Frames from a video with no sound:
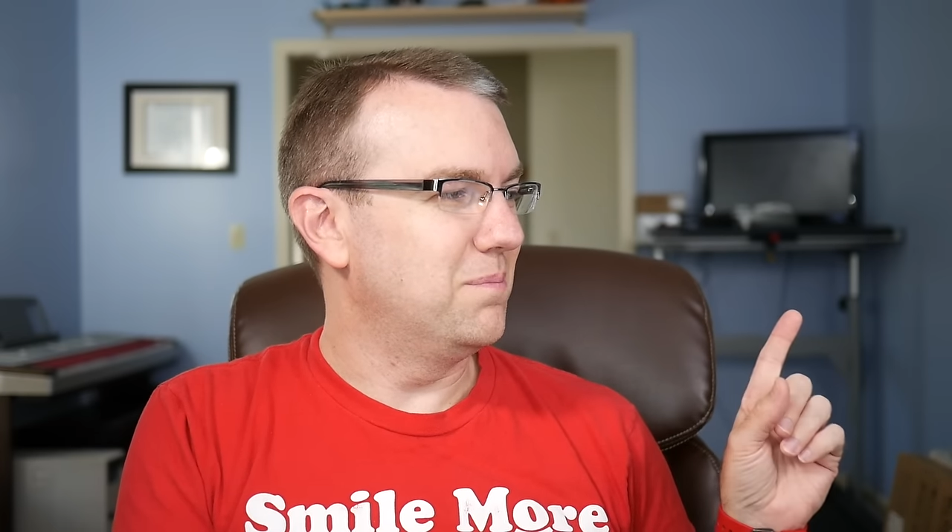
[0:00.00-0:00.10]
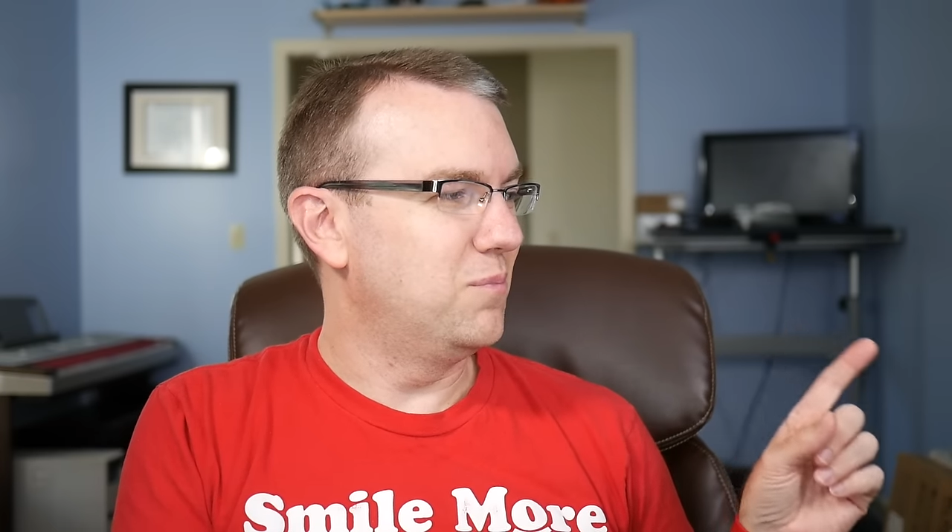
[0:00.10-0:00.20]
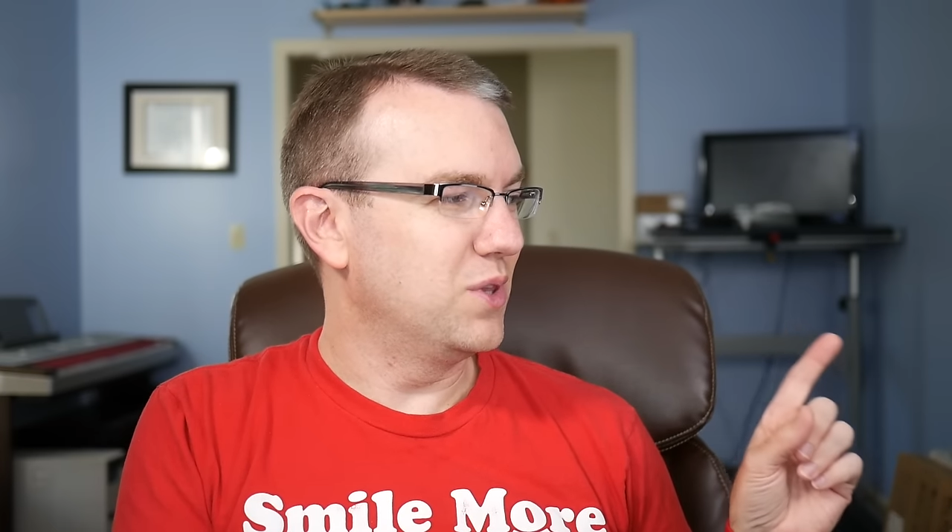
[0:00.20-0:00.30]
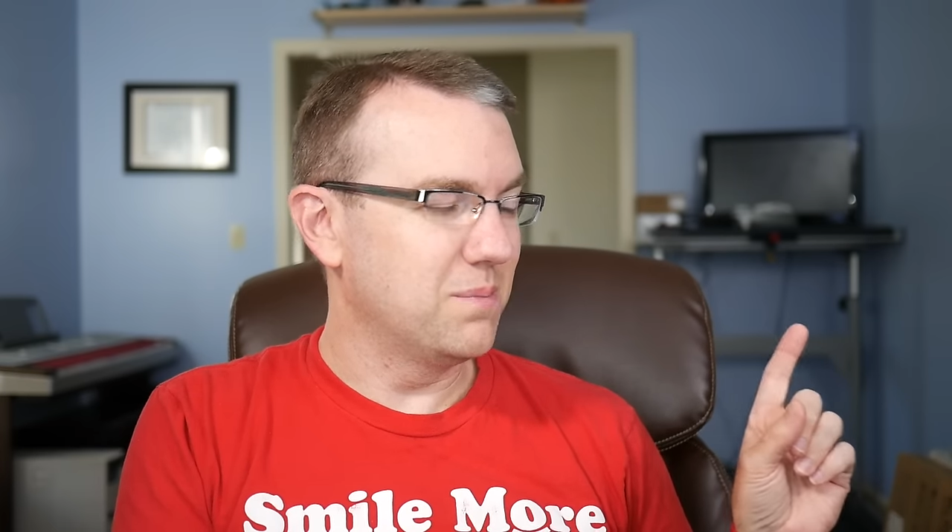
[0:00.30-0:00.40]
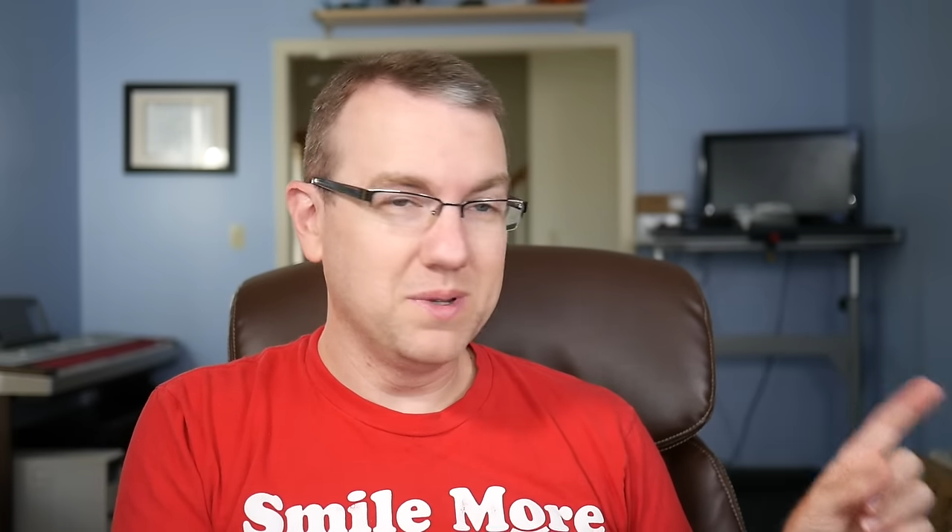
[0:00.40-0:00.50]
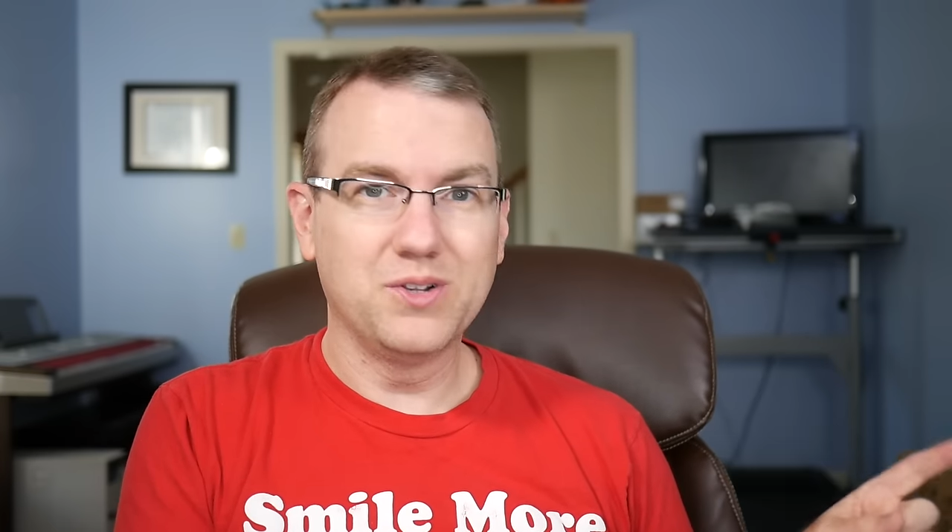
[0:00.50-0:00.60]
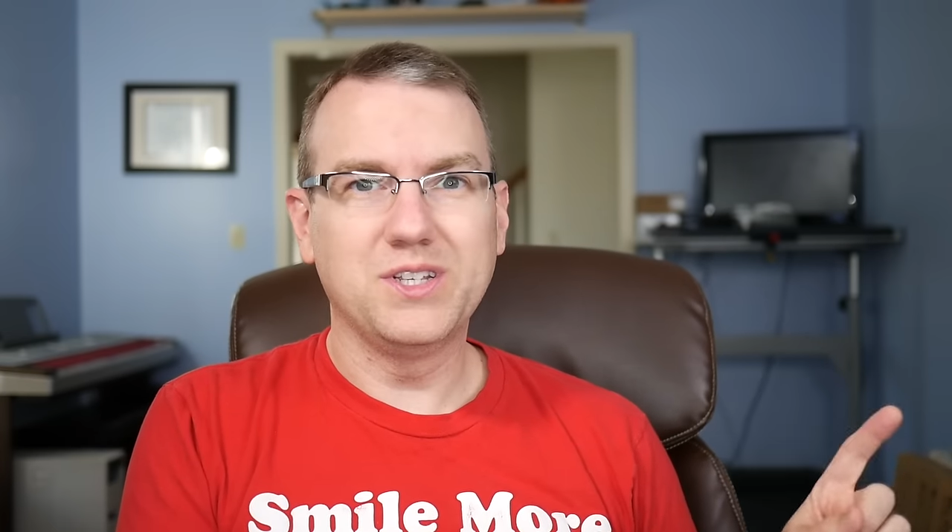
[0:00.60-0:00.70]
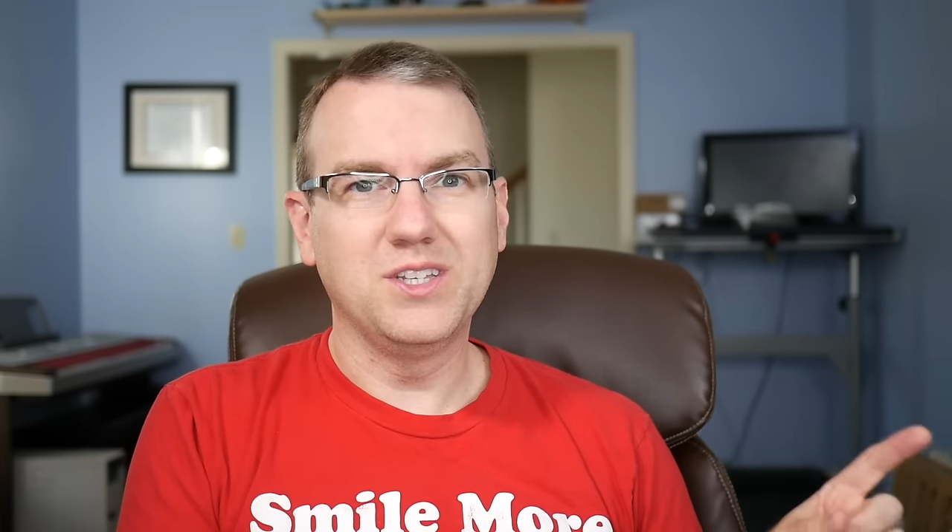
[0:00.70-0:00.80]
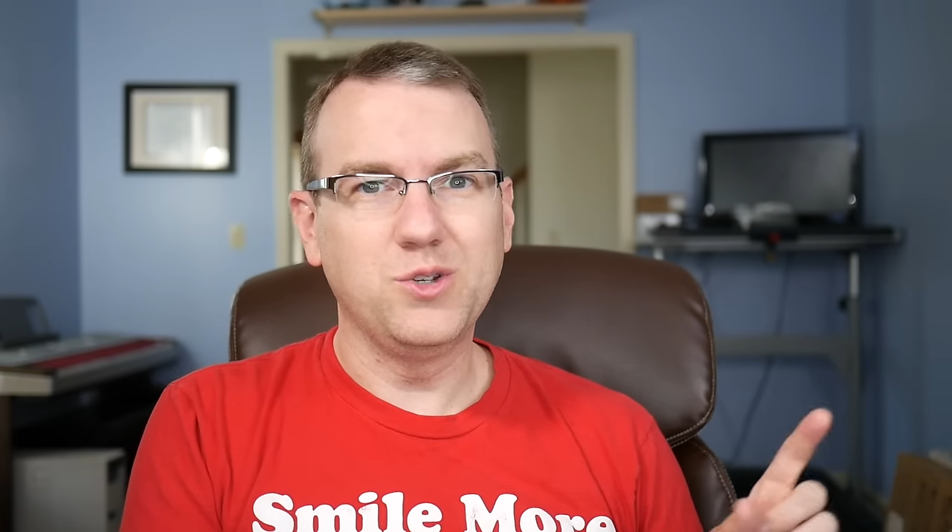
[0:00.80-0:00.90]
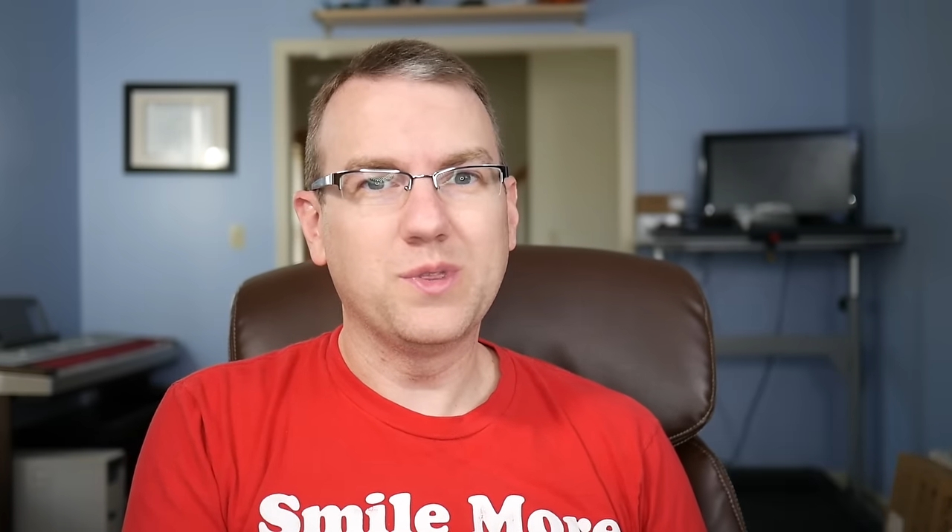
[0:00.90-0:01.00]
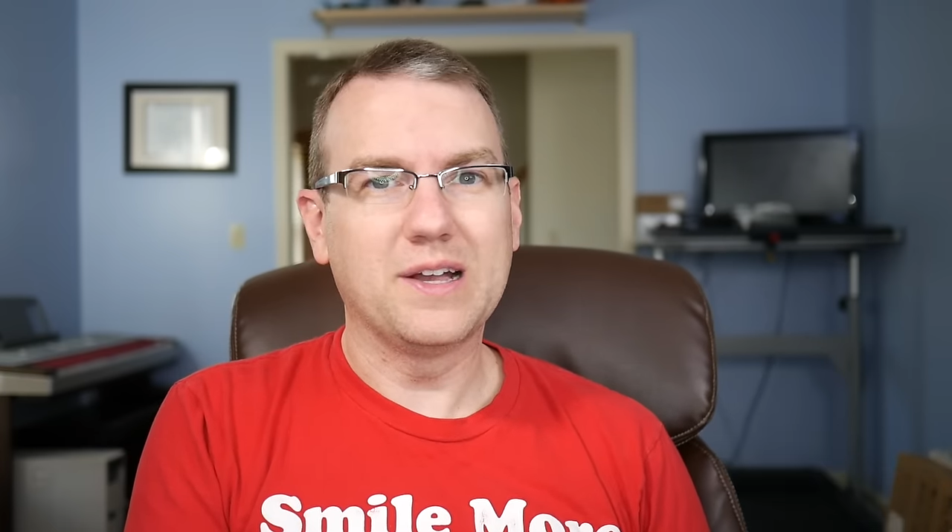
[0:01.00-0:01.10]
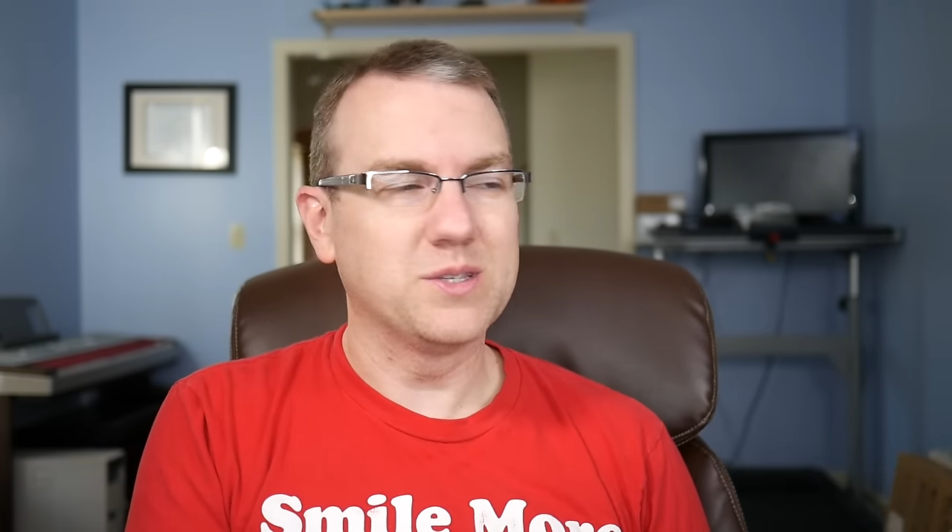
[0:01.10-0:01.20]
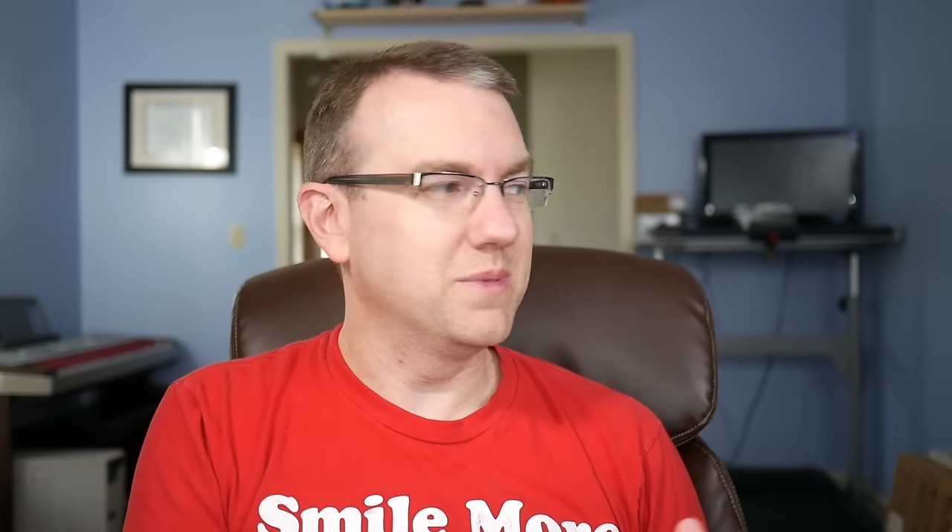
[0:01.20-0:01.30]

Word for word: with a built-in 2000